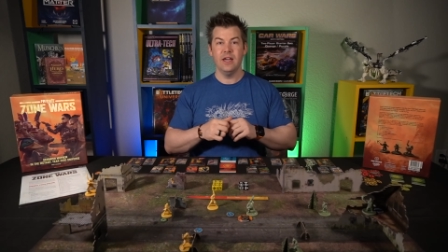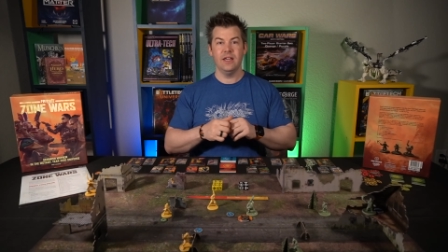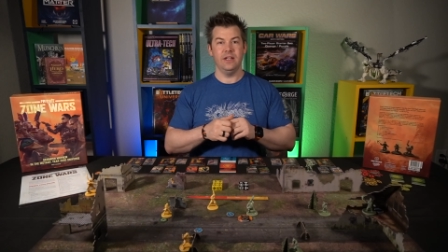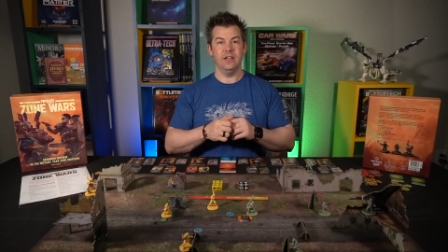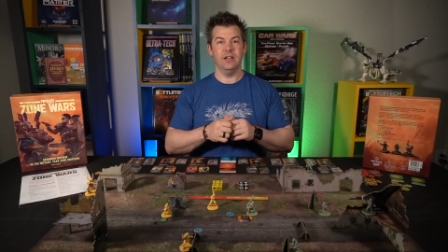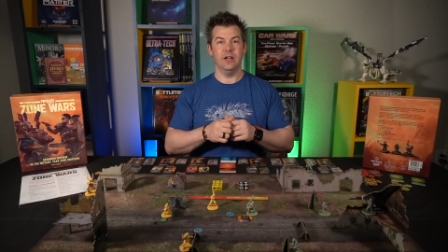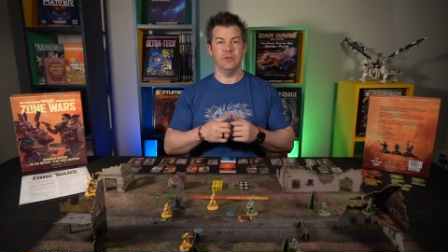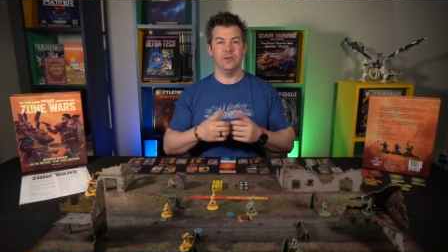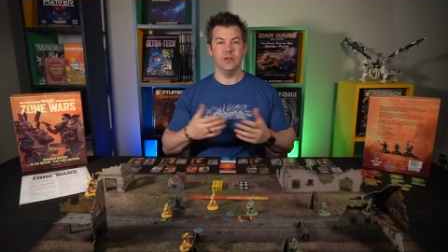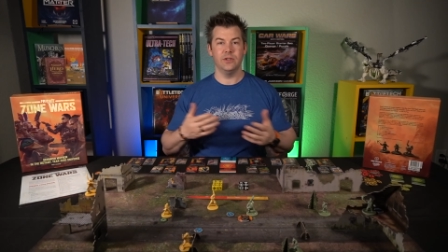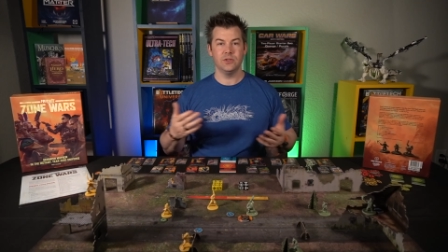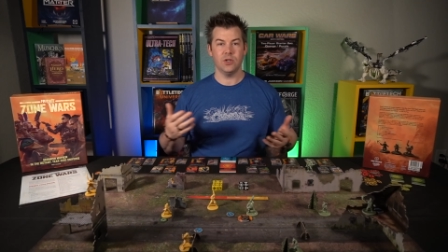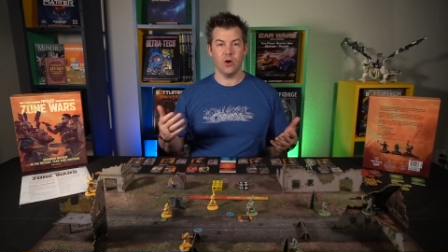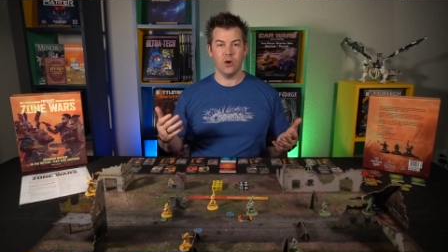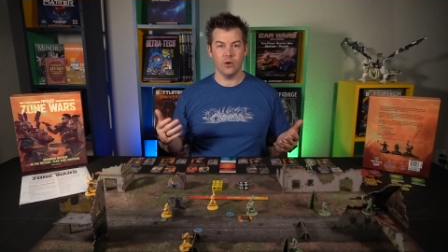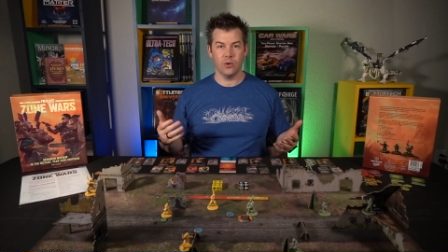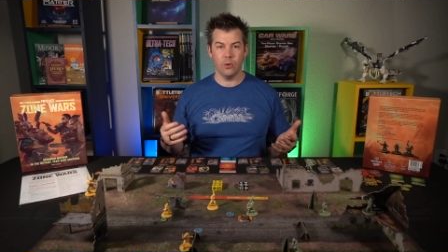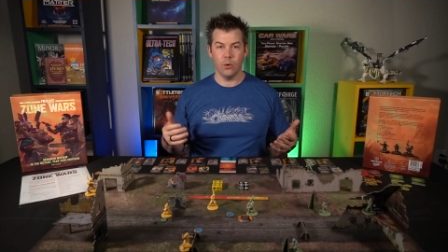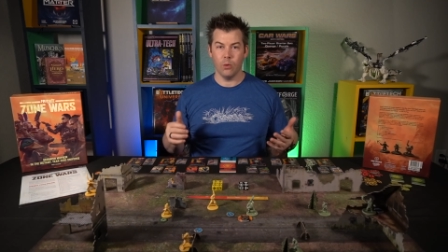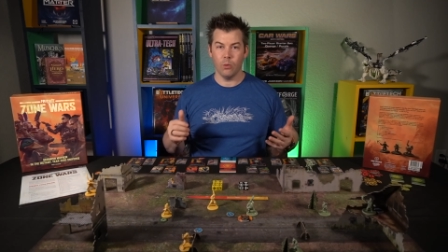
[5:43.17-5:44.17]
Those
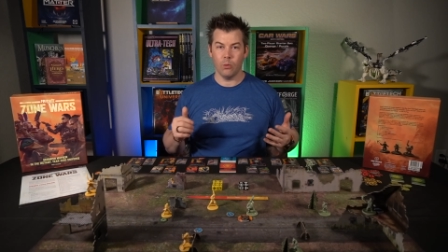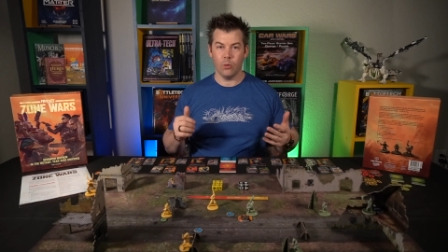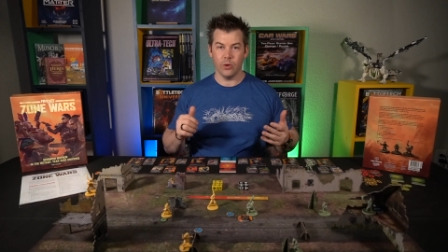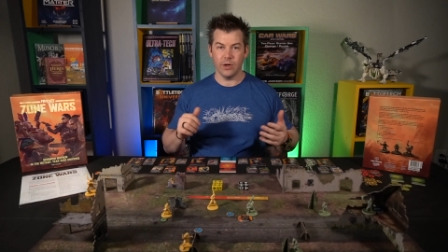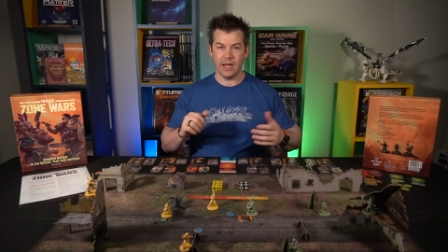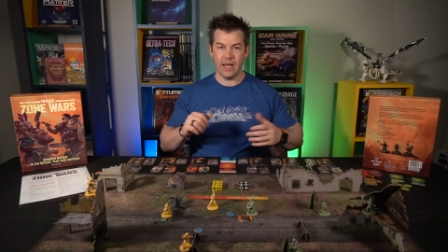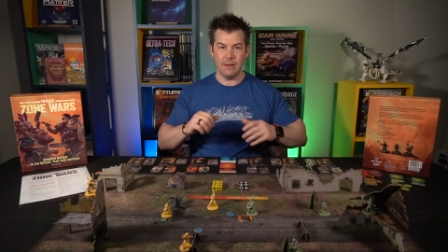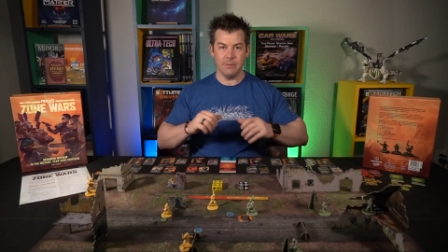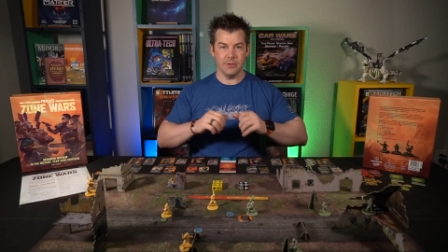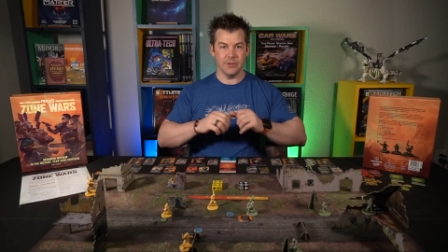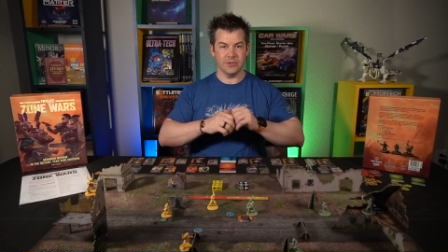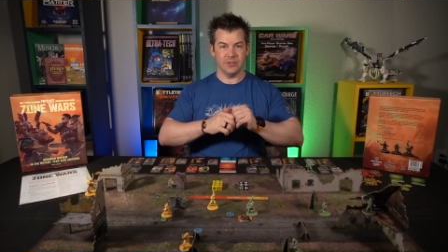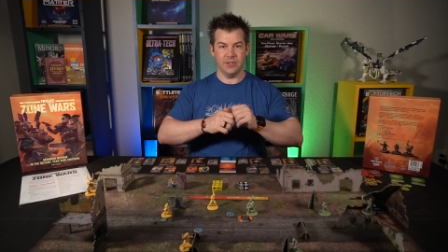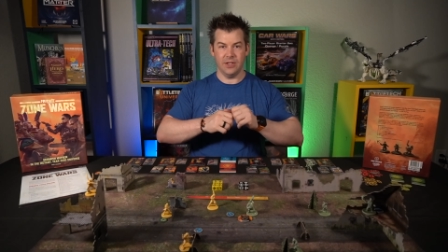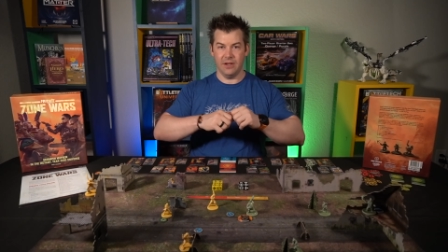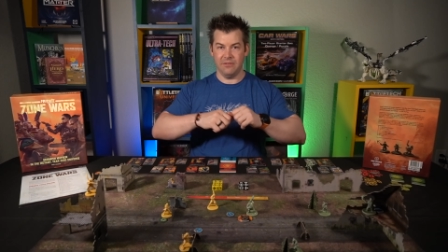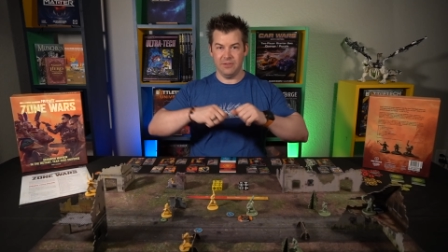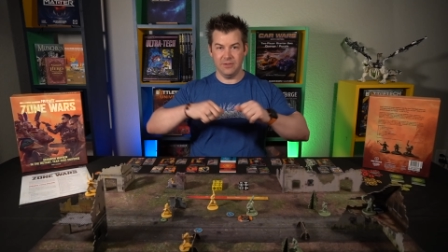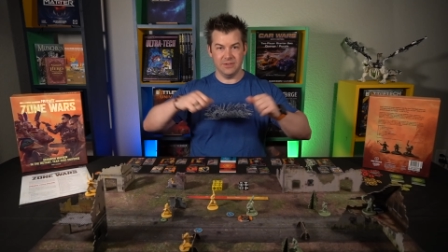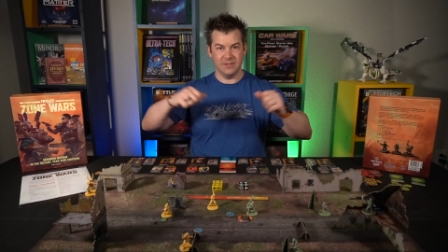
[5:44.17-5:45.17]
hardcore war gamers,
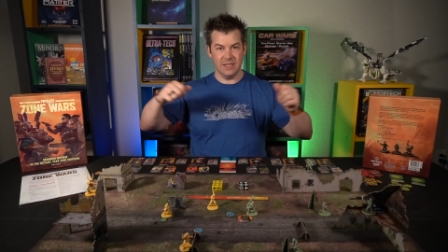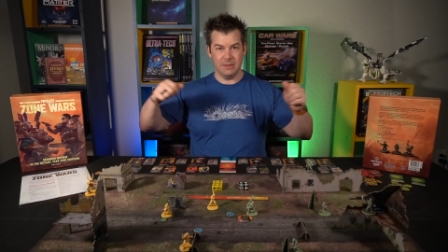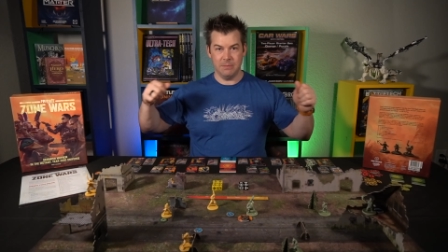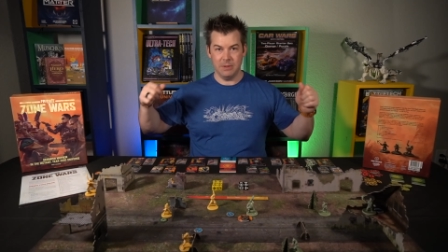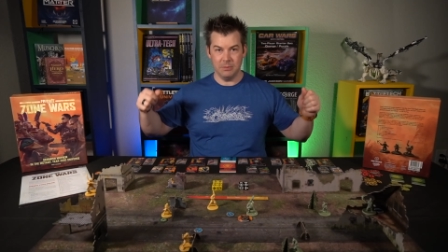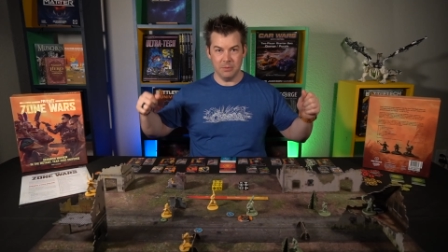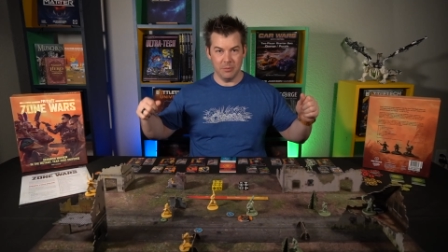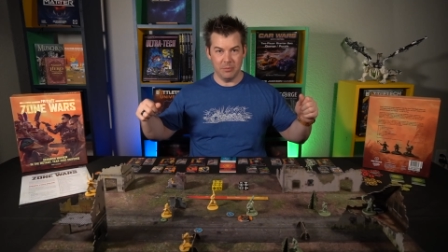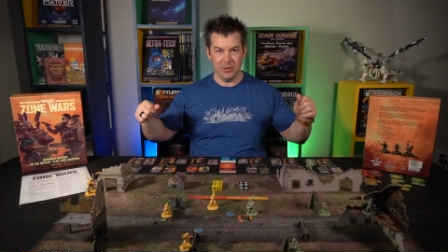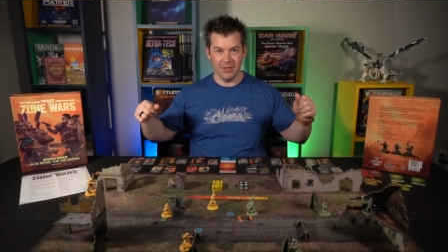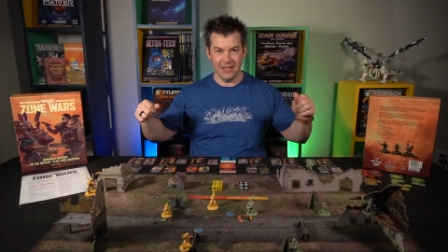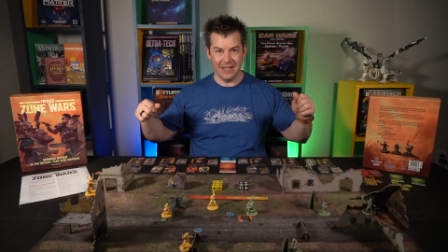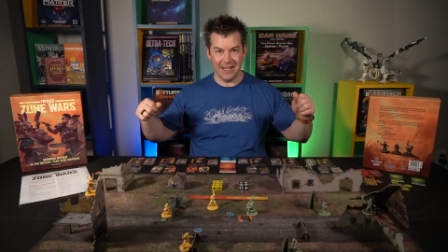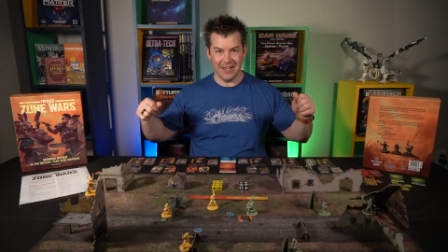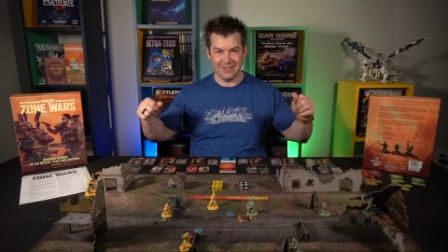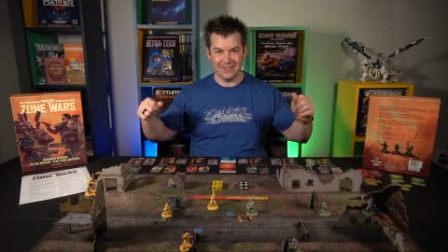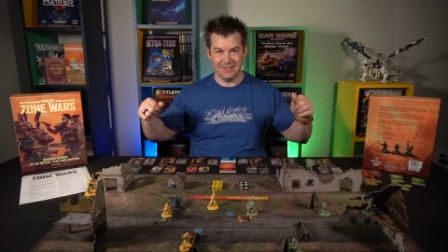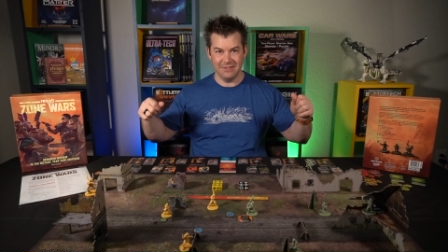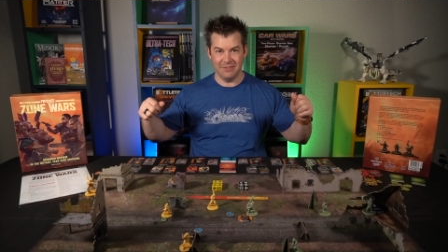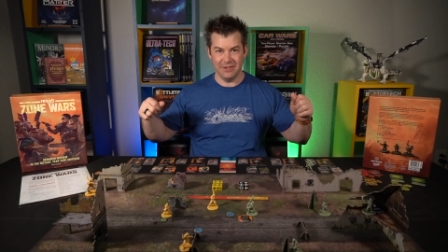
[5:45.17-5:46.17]
if you've seen people pulling
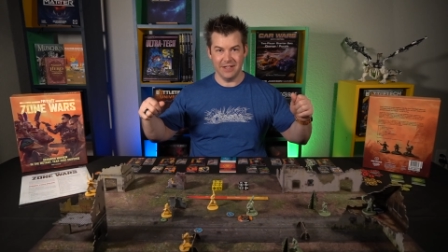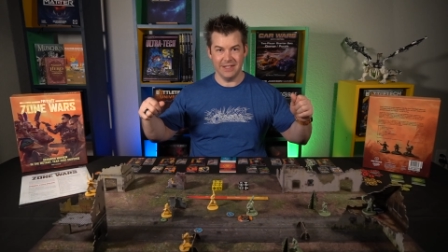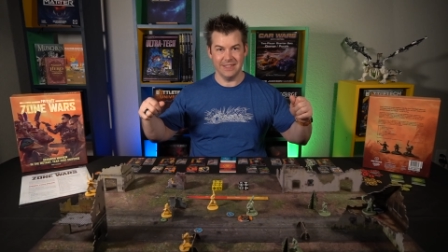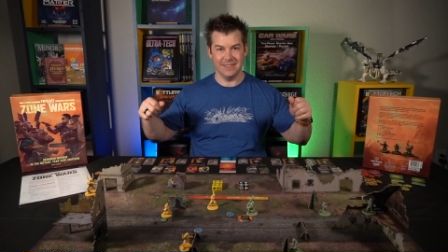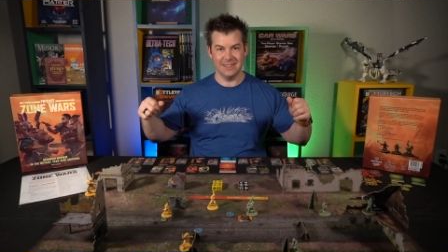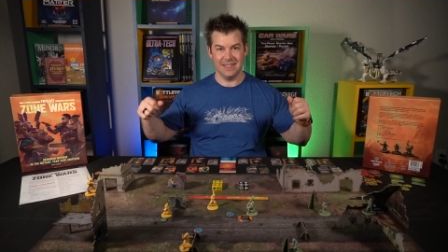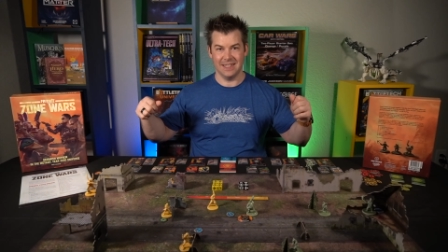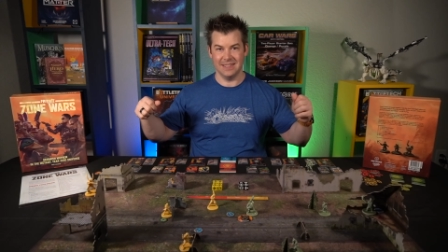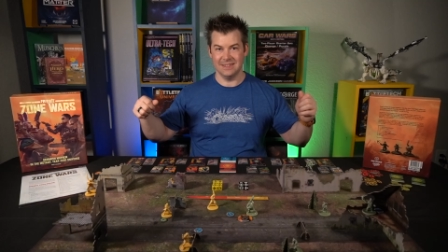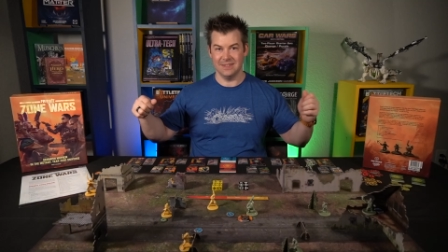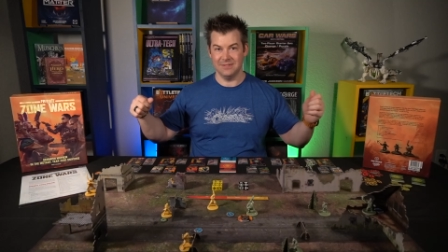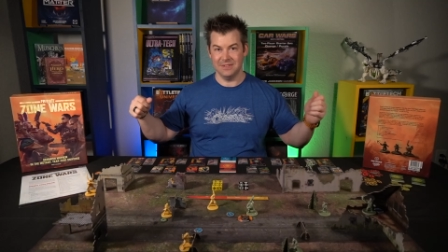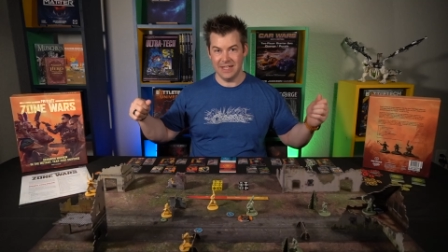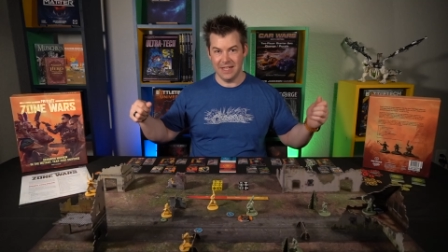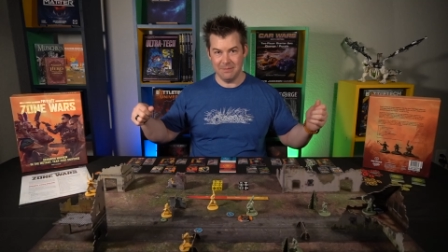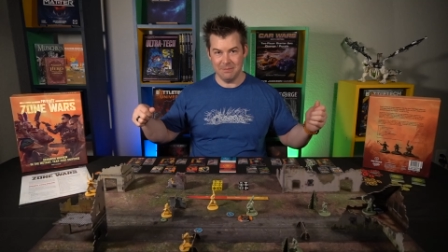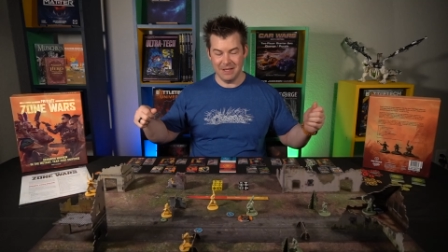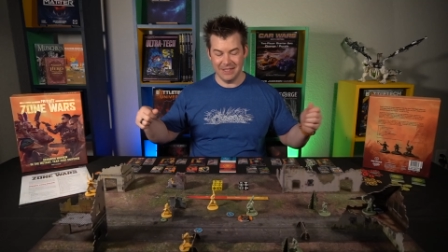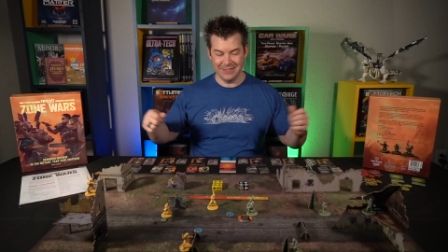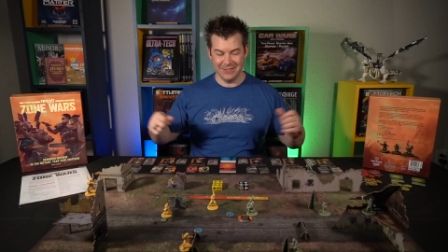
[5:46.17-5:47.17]
out various kinds of
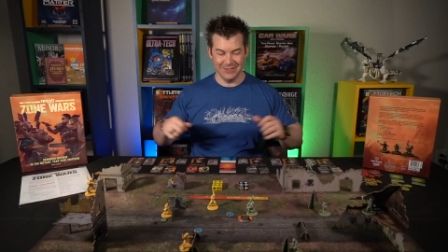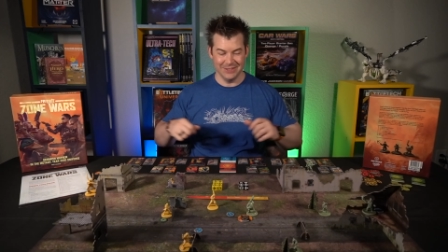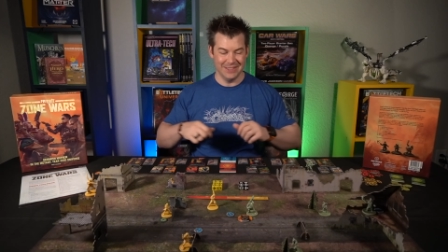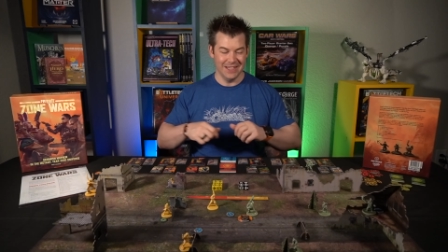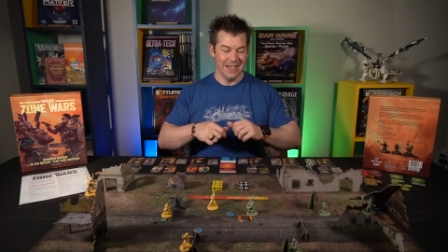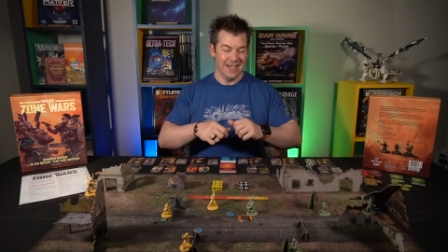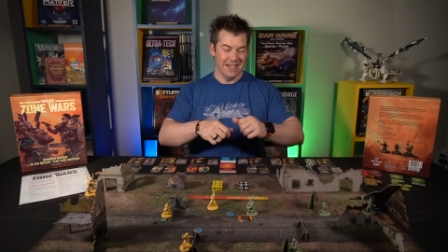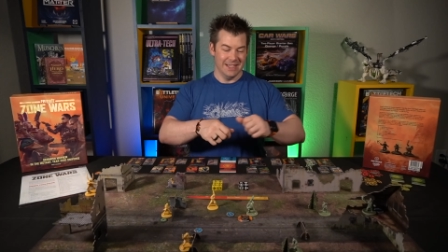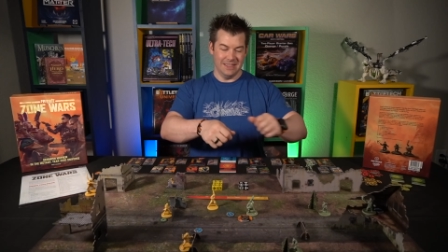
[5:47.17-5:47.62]
tape measures